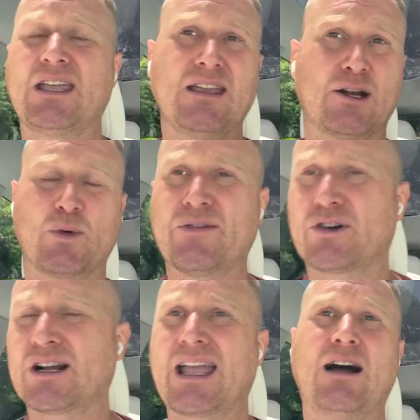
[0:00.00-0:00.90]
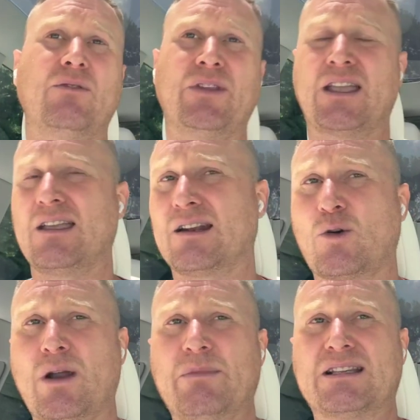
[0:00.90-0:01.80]
They can get a River account, they can get
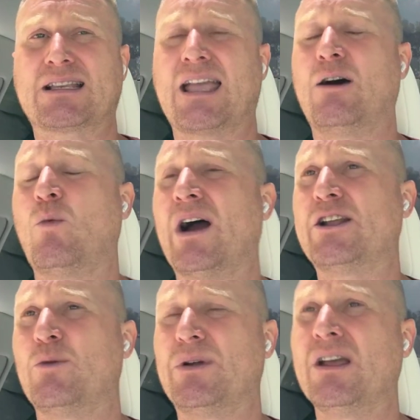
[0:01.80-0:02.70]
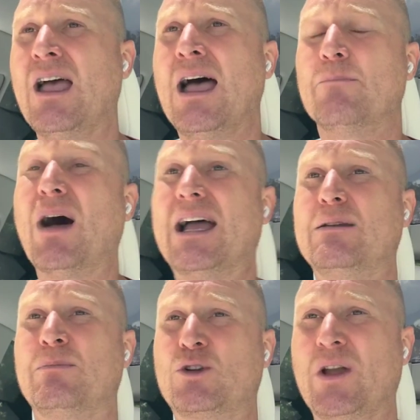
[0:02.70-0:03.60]
a Coinbase account, wide open.
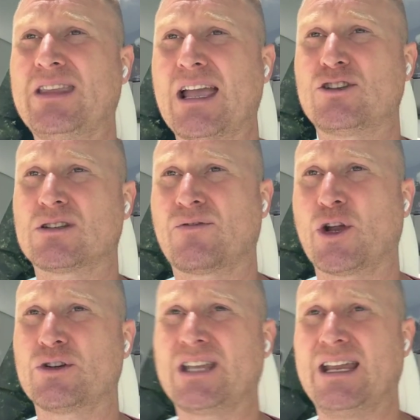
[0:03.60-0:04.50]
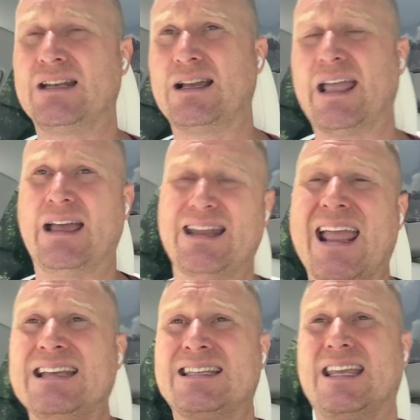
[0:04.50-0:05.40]
But between the ages of 13 and
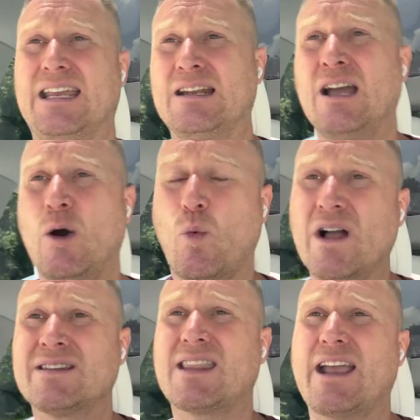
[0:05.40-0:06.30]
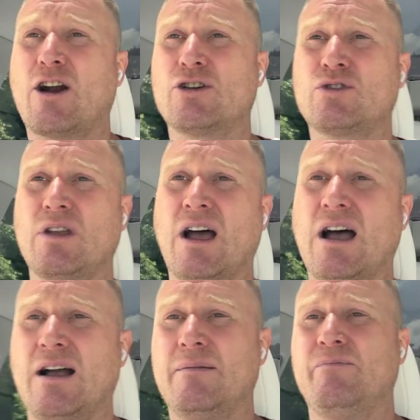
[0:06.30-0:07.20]
18, once they are,
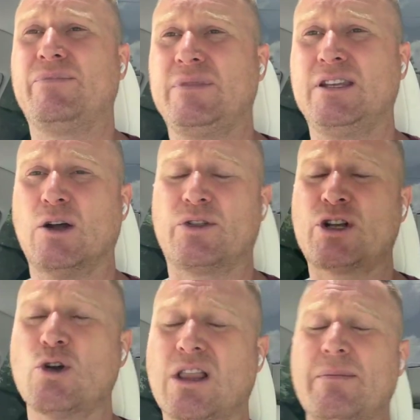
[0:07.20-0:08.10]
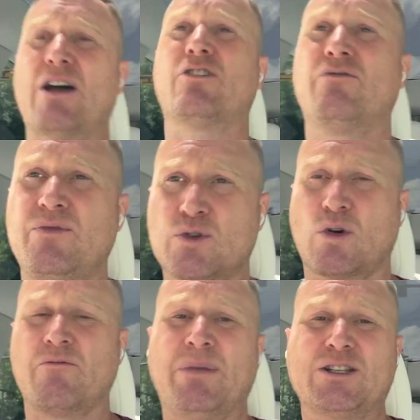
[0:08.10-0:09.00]
the total amount of
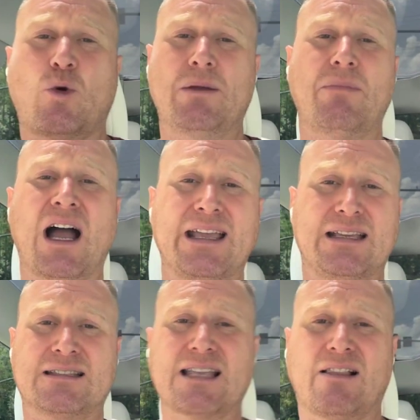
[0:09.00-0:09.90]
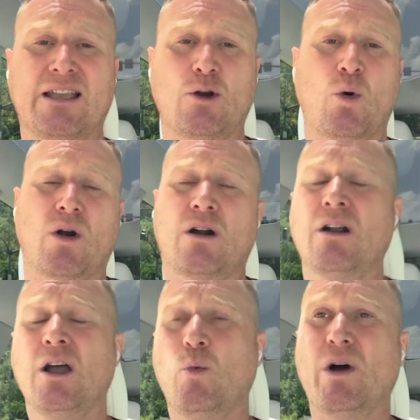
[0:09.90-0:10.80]
sort of Bitcoin buying and selling
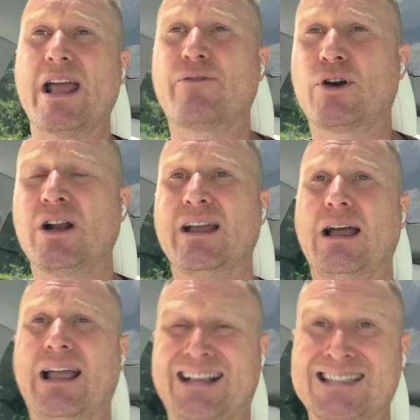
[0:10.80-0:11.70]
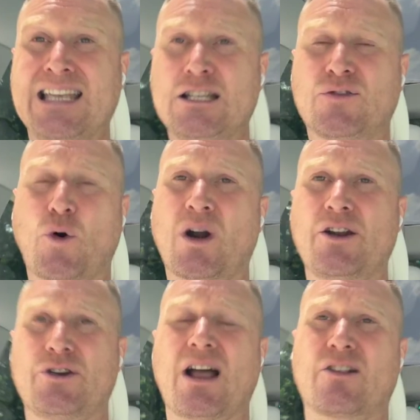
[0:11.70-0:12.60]
or whatever exceeds
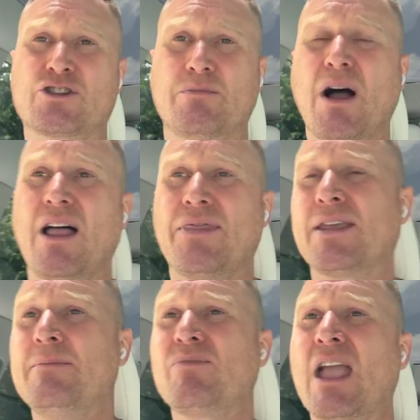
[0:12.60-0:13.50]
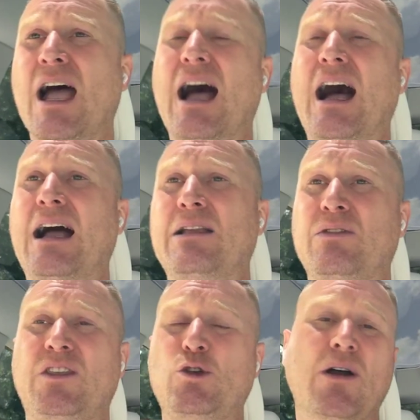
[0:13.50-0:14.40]
$400 a month,
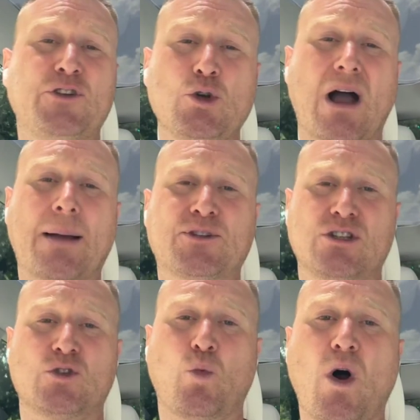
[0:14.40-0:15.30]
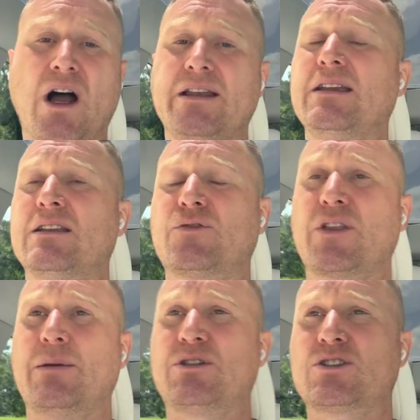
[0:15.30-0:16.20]
you have two options. One is
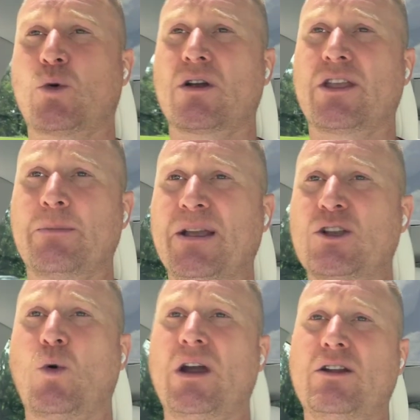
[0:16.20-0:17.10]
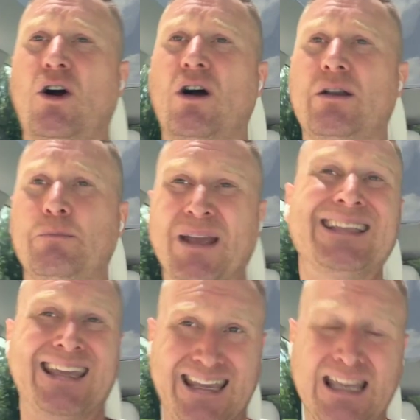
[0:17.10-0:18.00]
for them to store their Bitcoin on
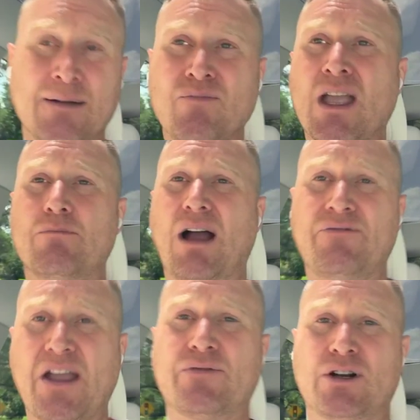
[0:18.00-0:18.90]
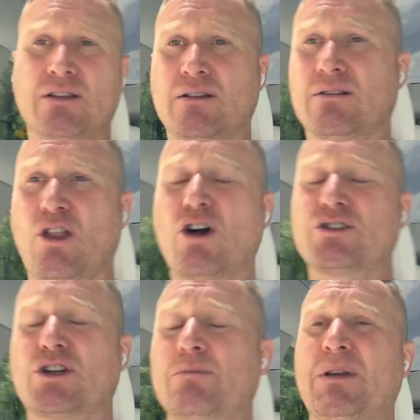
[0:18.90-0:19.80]
Bitkey, my favorite
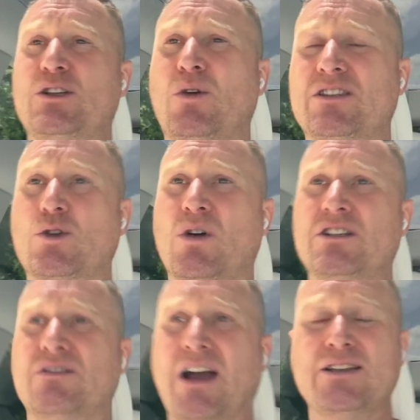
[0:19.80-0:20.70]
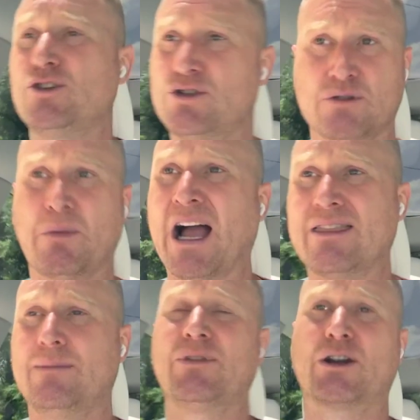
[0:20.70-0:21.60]
long-term Bitcoin storage device. You just
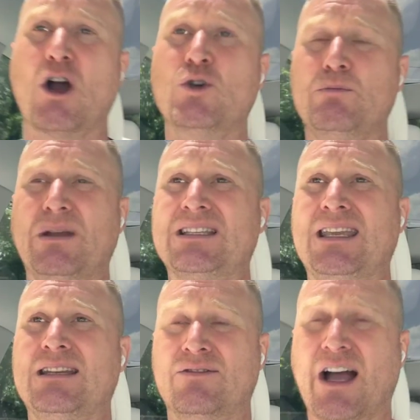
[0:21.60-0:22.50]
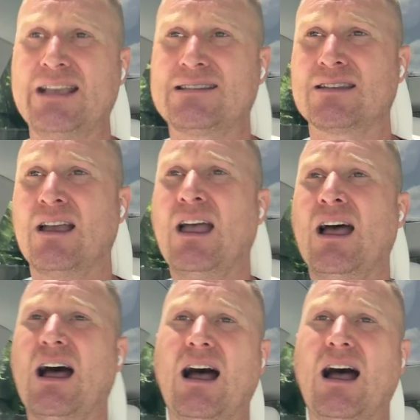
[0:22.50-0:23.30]
buy them their own Bitkey device.